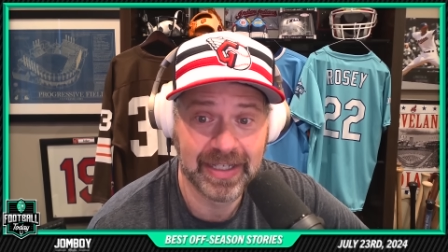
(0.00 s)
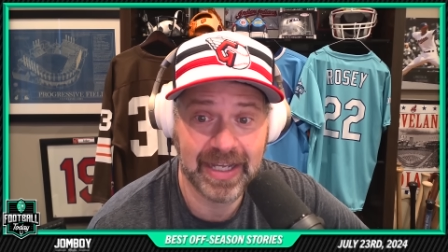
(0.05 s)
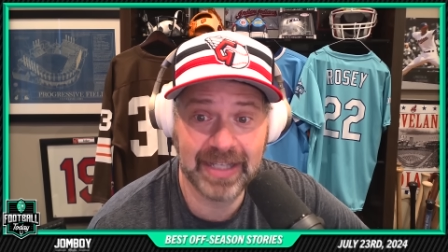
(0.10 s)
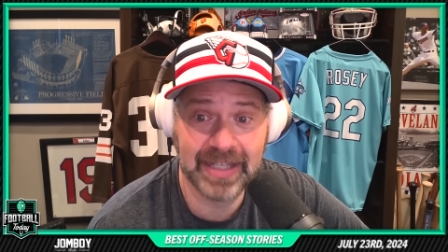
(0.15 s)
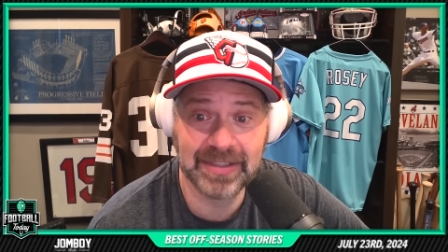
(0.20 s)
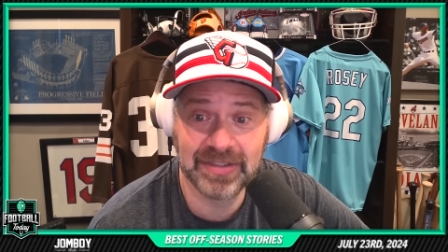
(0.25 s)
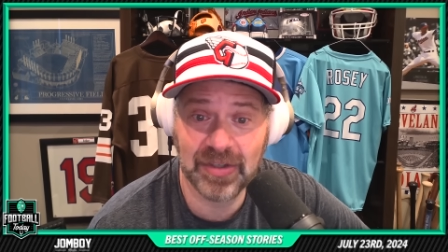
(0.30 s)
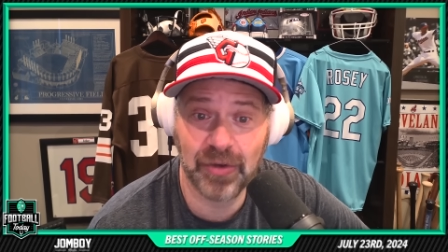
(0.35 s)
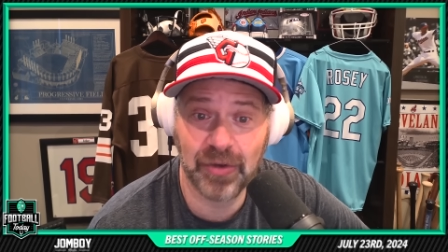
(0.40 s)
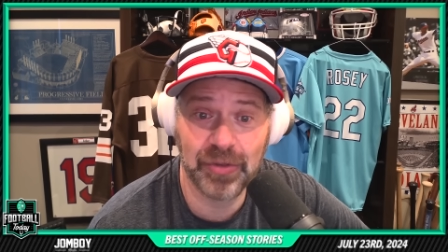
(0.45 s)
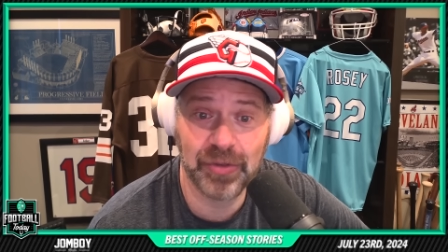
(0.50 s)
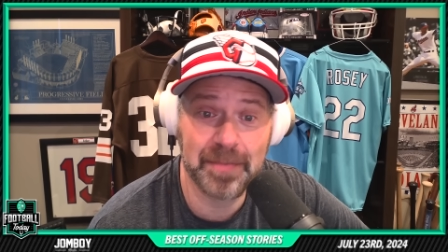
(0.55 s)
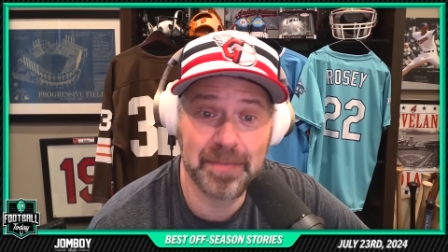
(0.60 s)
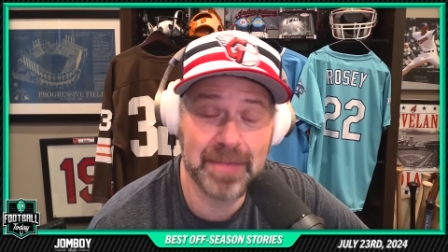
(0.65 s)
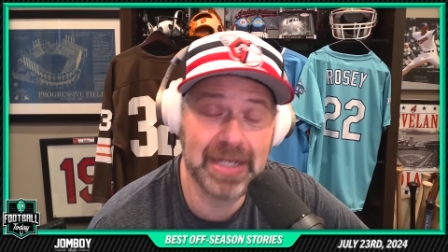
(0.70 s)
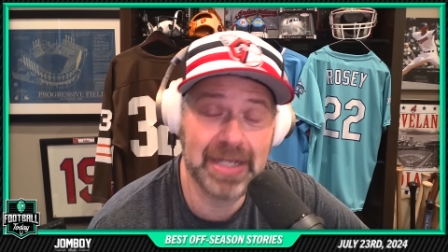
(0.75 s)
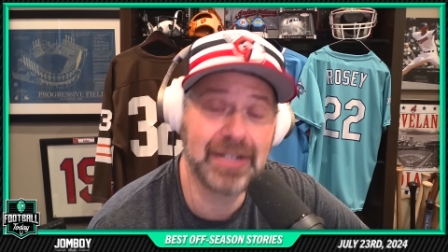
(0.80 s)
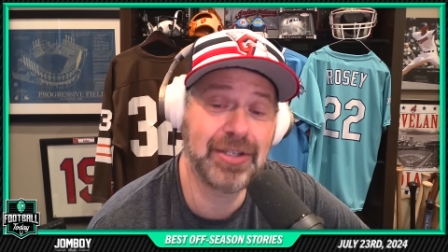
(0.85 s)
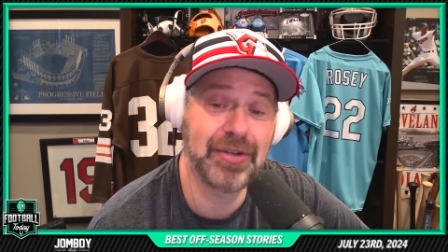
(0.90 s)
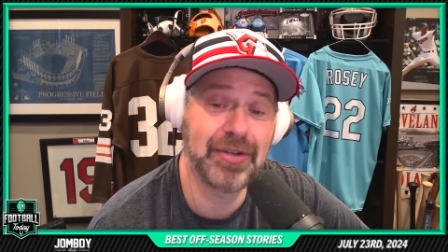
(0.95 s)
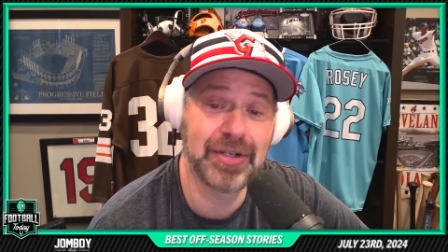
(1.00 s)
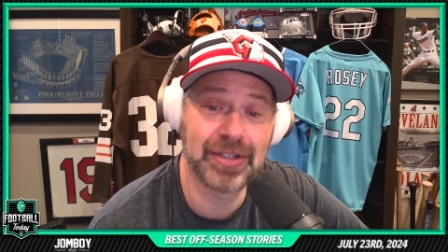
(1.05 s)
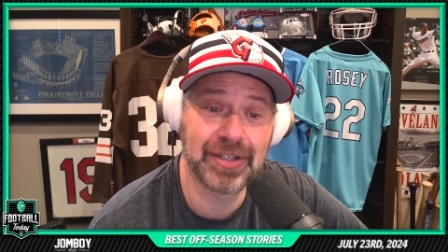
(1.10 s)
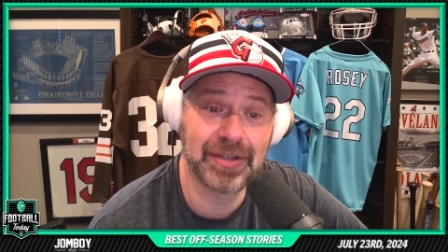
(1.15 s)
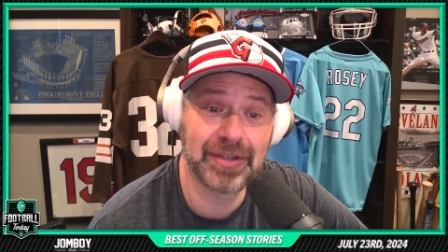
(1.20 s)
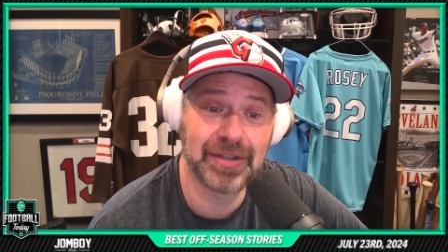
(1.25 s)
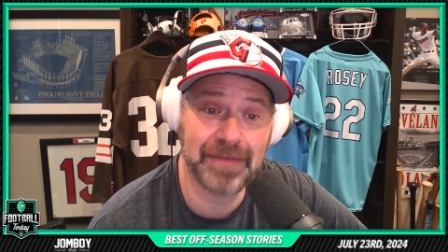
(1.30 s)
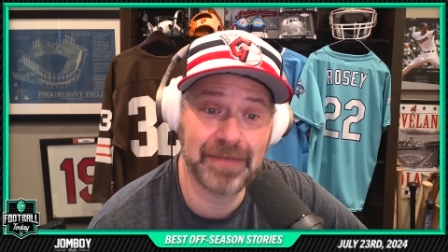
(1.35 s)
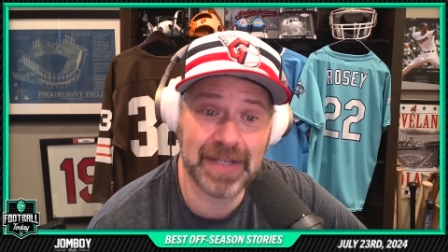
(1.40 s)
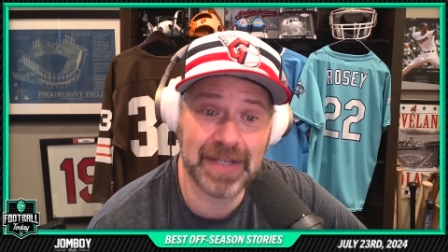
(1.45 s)
And so the minute you hear
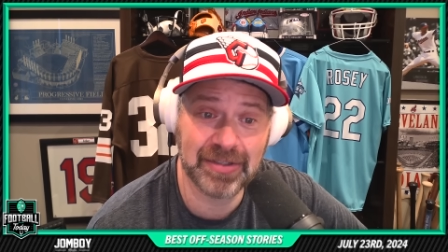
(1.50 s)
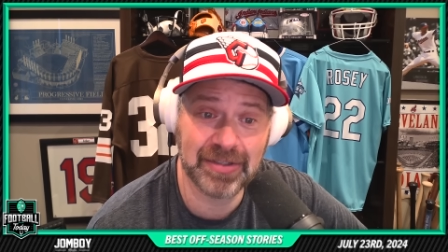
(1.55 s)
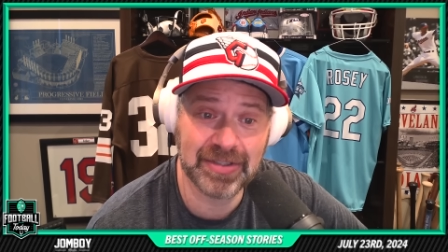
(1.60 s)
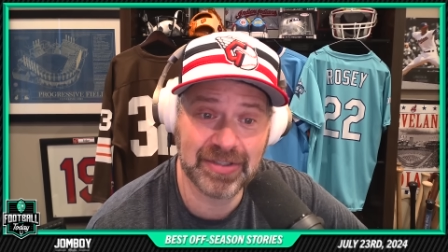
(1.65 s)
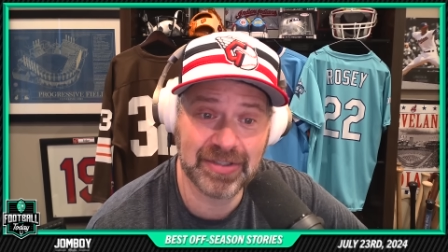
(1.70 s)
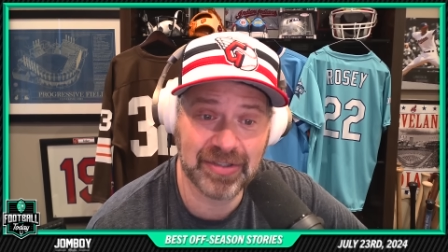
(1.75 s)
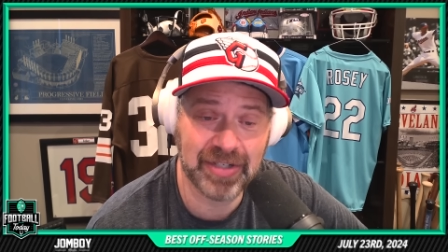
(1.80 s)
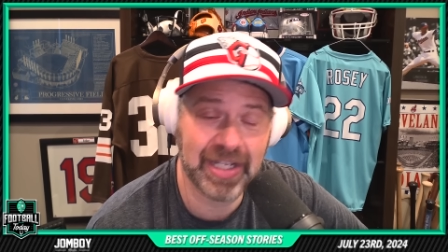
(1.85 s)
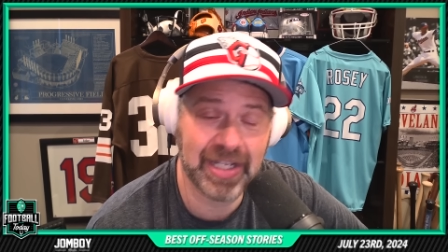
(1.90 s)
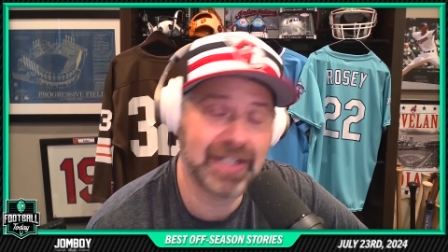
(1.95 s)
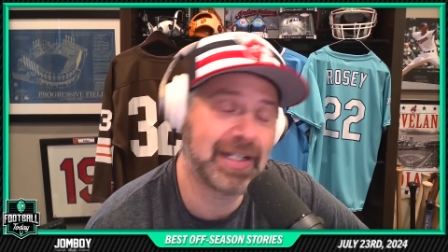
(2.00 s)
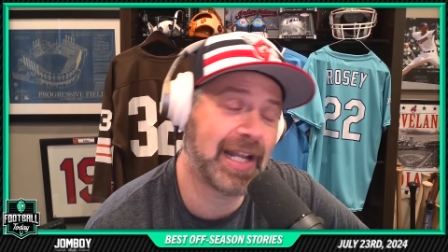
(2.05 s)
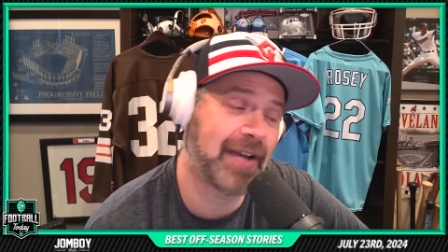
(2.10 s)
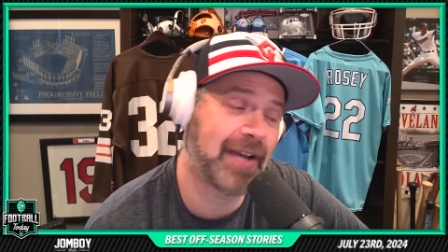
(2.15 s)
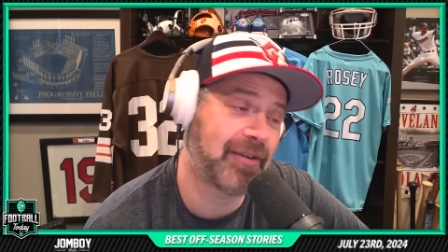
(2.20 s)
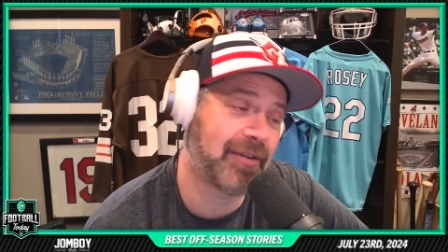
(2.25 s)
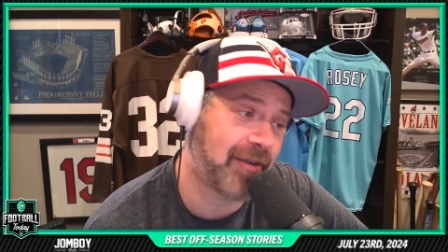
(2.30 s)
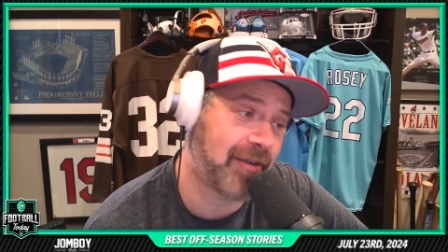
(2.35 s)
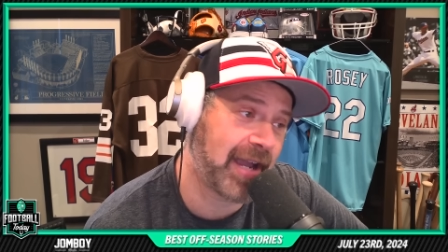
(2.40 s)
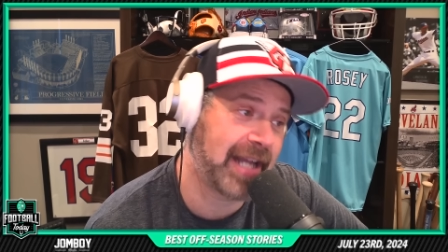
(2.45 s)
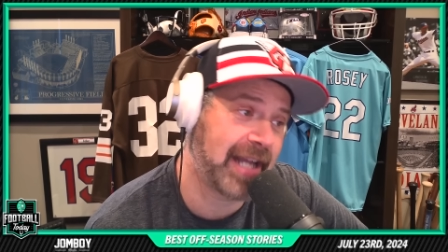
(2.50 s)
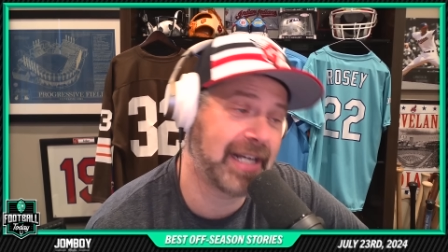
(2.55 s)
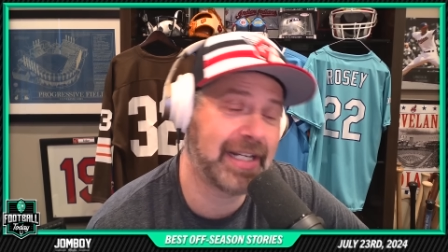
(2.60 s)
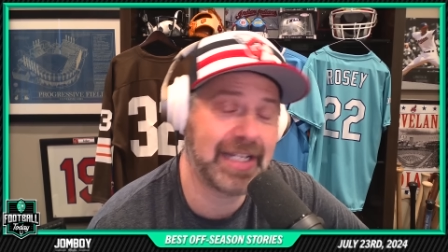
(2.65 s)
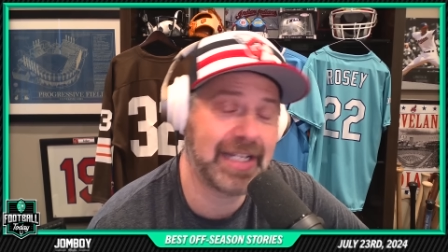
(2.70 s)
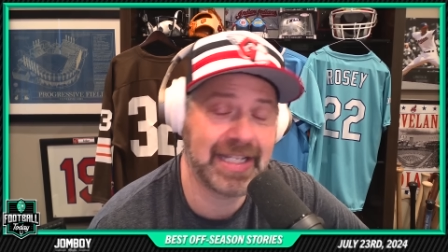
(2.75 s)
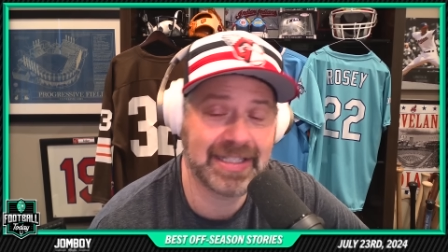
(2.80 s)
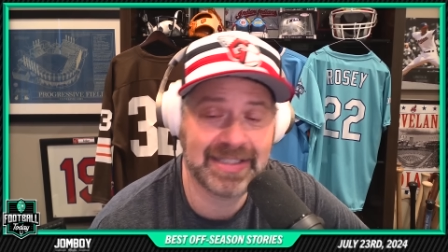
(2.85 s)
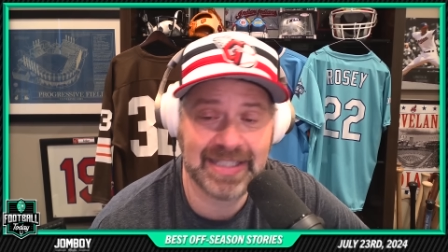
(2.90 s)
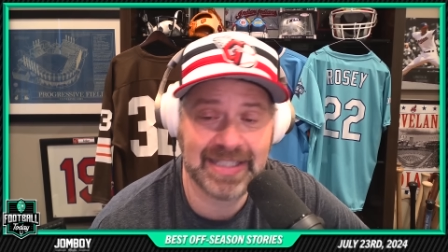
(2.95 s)
that the veterans are in, now granted,
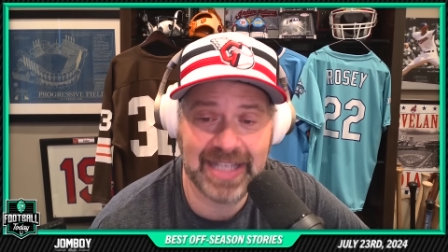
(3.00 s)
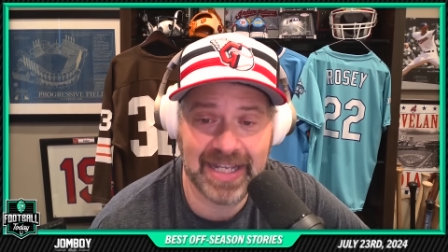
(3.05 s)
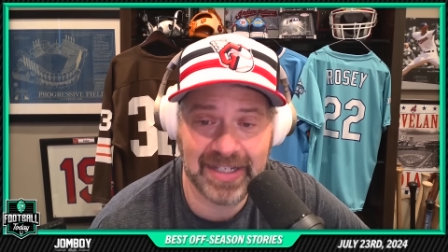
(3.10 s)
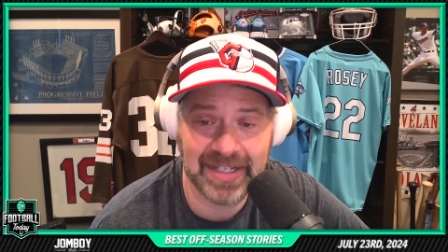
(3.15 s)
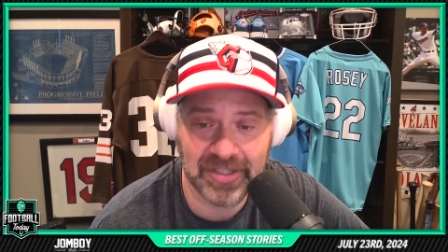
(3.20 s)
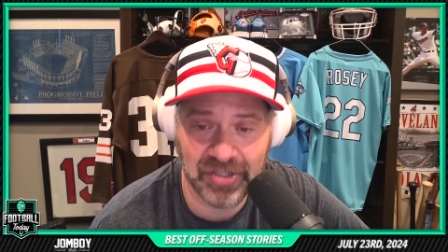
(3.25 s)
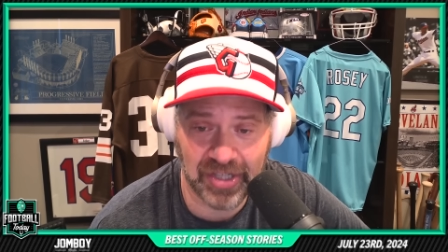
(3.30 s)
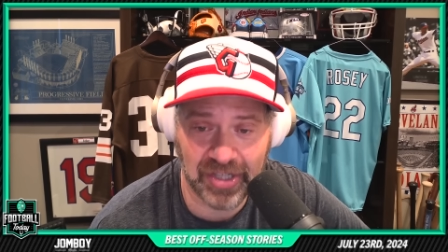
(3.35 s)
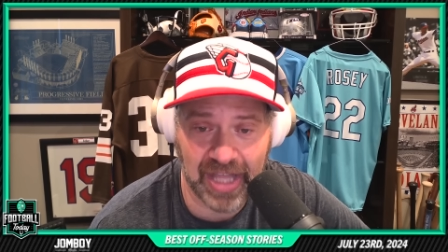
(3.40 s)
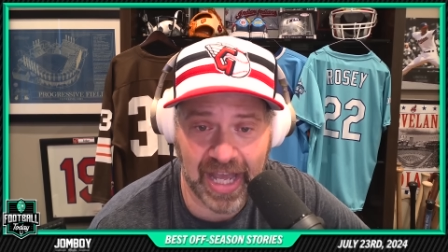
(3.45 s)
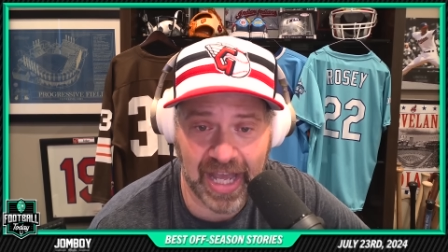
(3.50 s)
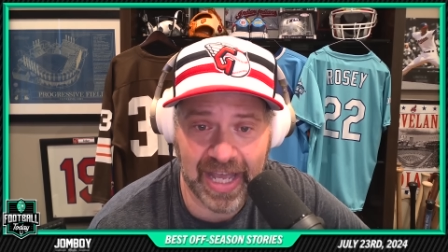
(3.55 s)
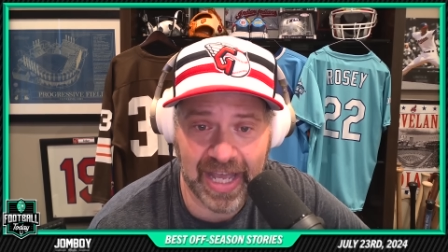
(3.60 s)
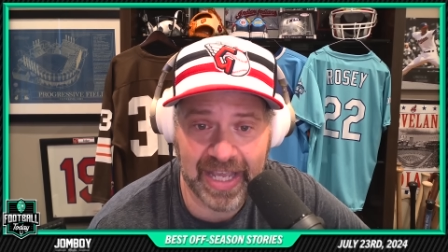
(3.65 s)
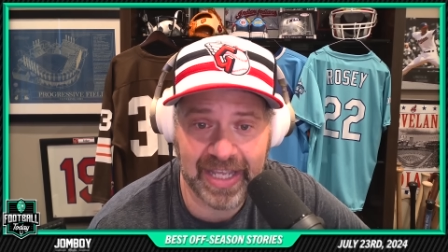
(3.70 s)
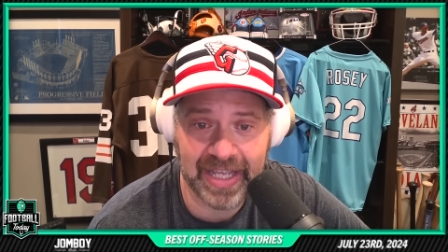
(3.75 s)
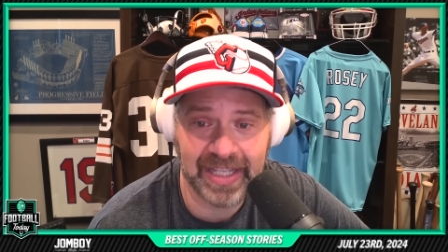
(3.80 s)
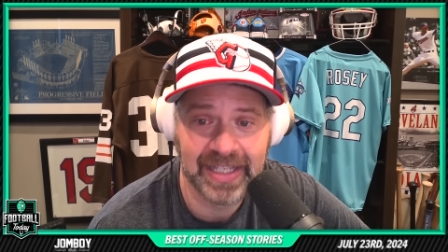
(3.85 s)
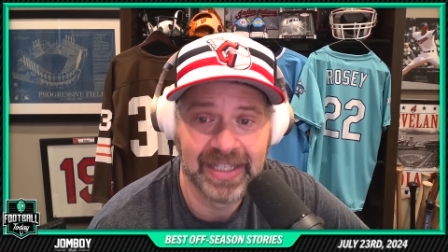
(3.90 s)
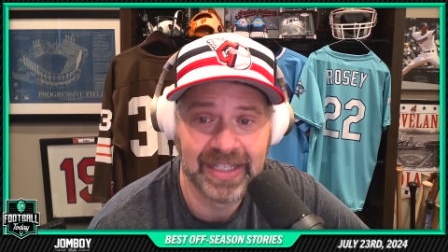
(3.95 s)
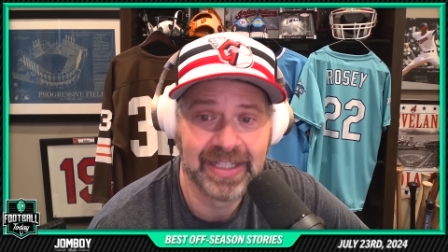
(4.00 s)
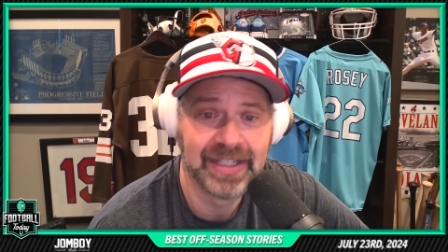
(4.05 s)
it's the end of July.